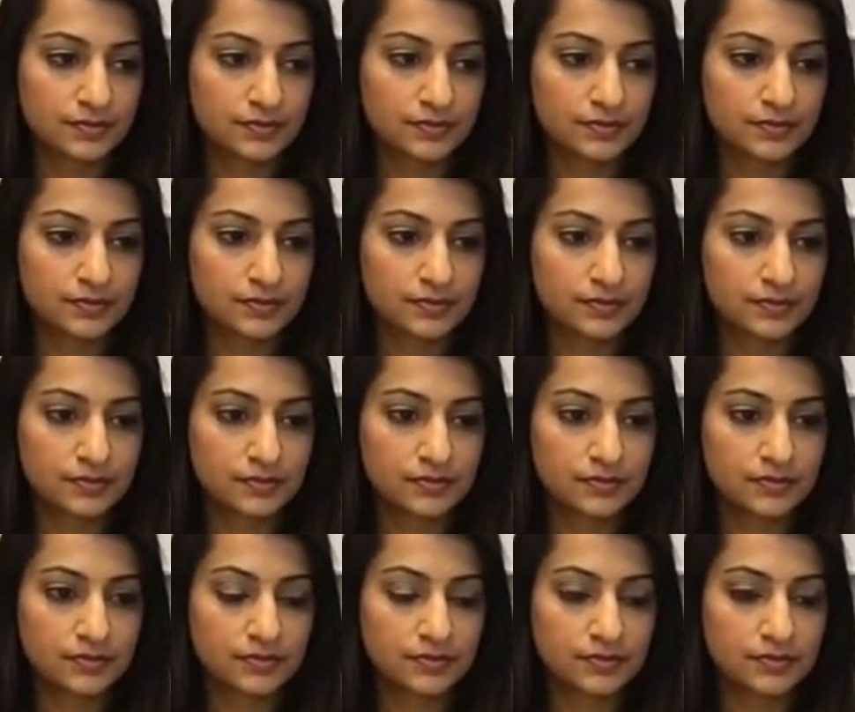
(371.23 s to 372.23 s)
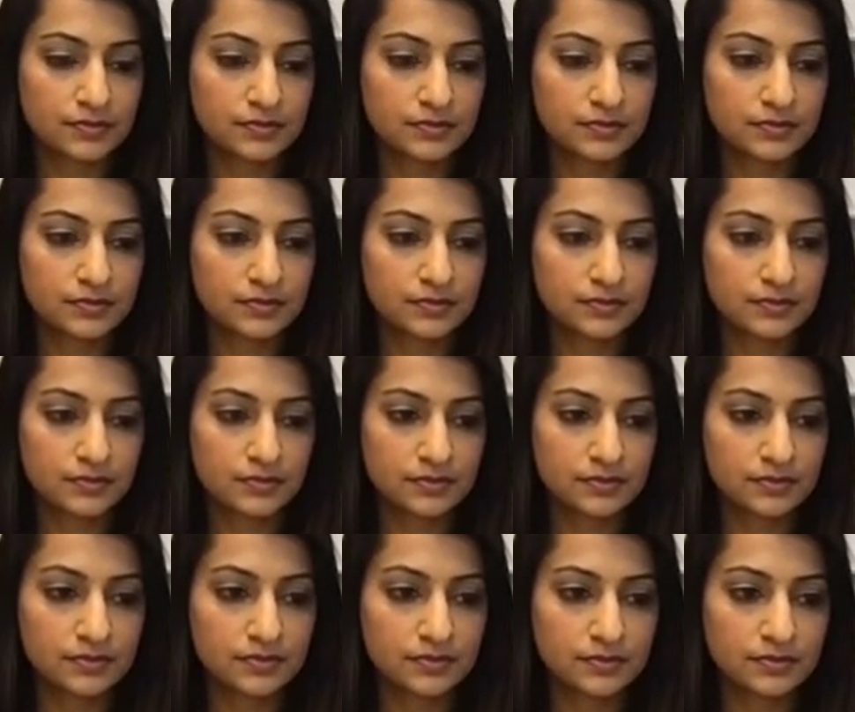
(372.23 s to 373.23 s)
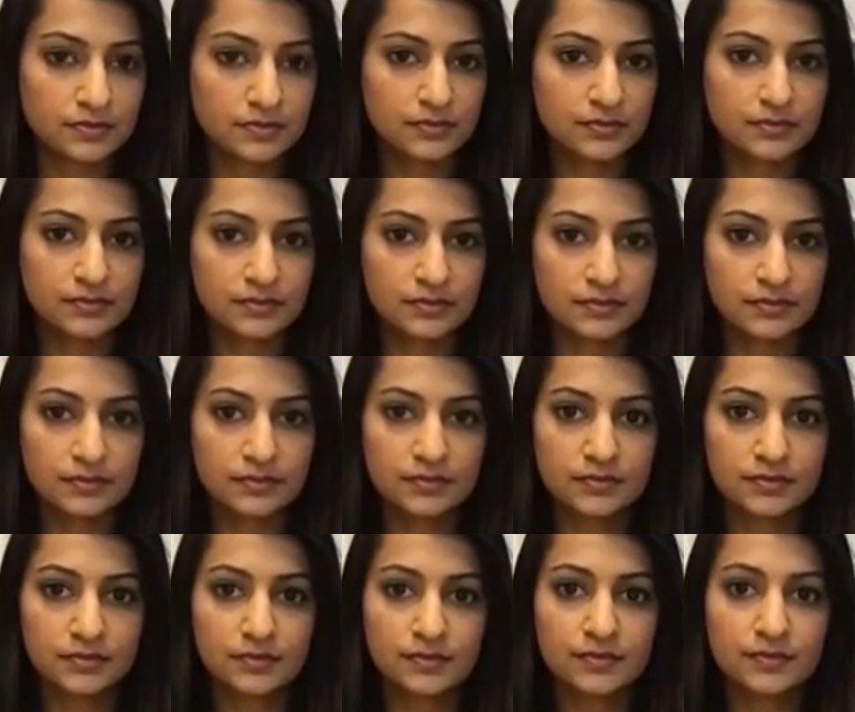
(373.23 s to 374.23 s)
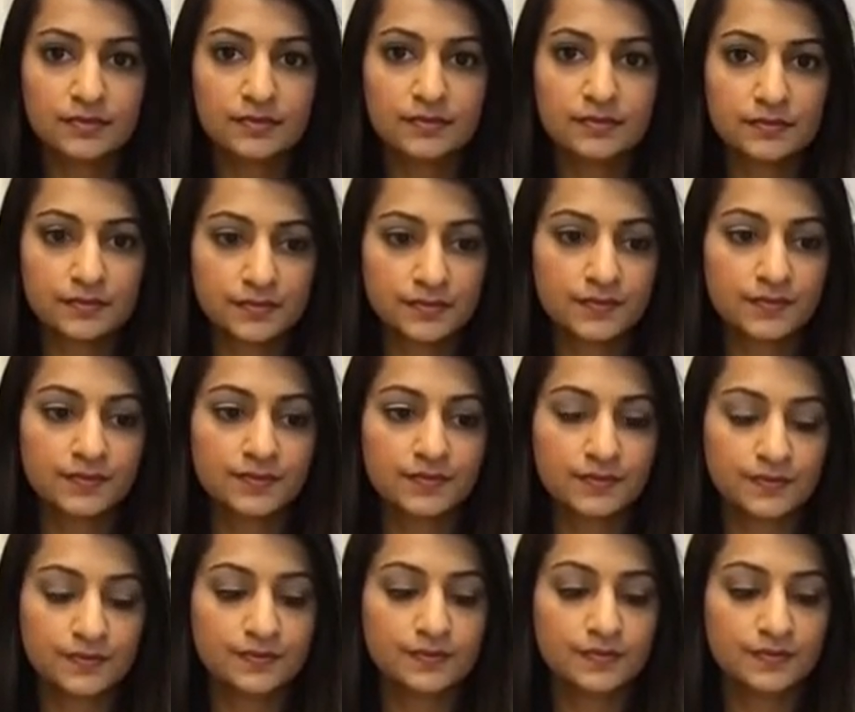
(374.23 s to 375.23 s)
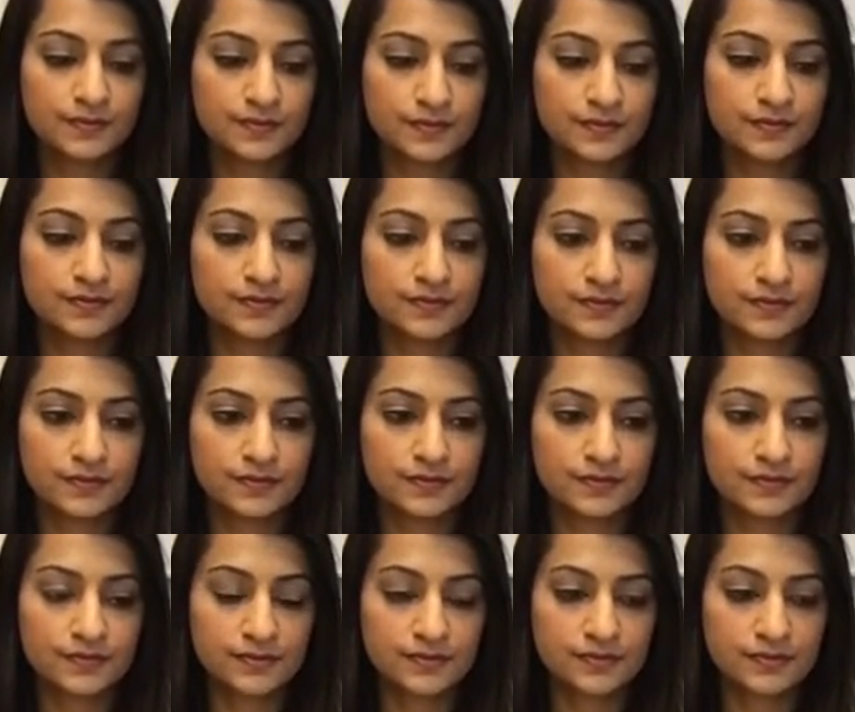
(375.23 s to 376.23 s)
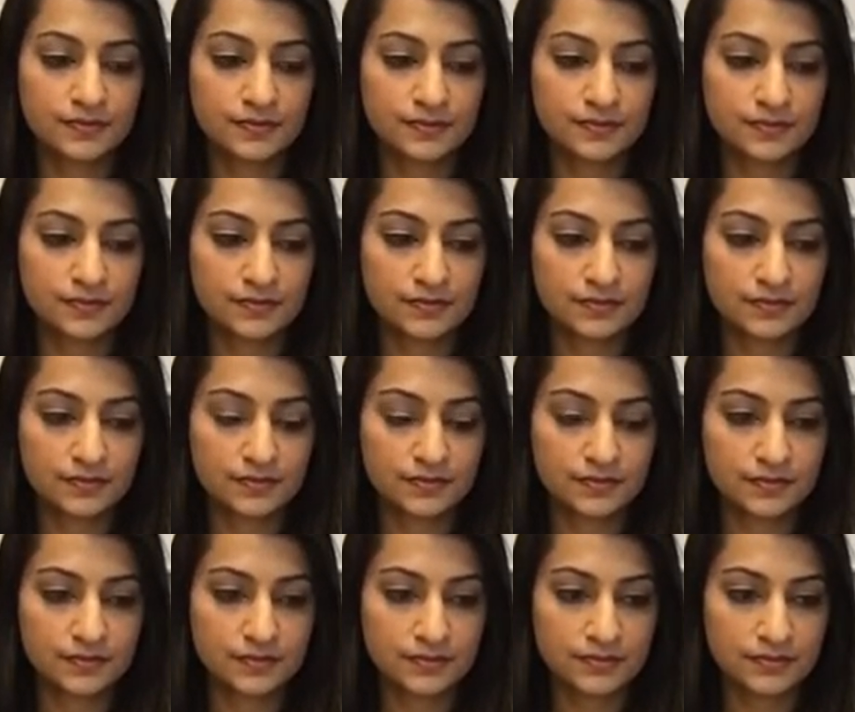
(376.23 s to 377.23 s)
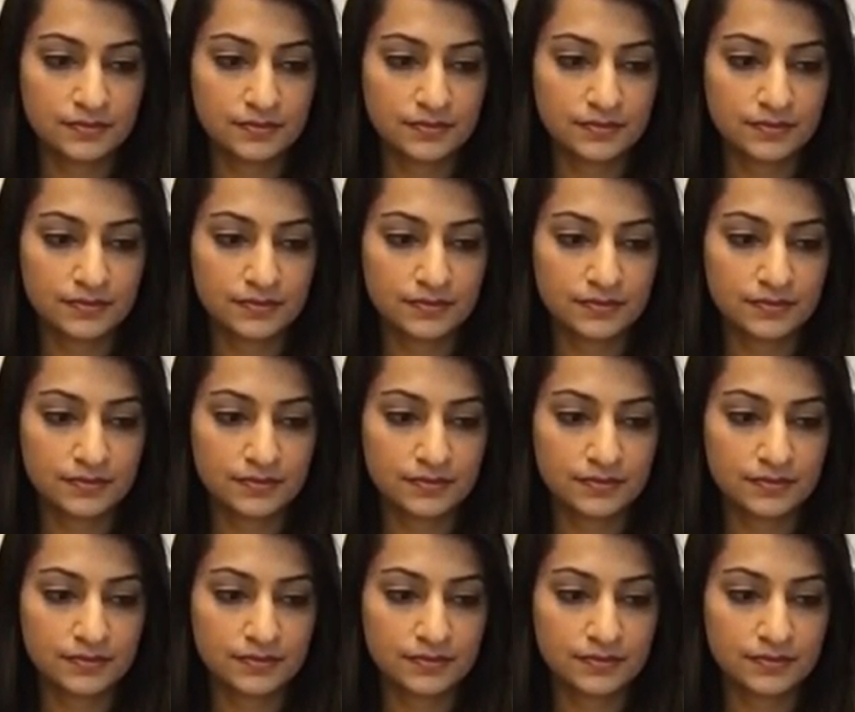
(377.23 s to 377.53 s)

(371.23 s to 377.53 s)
This person isn't speaking.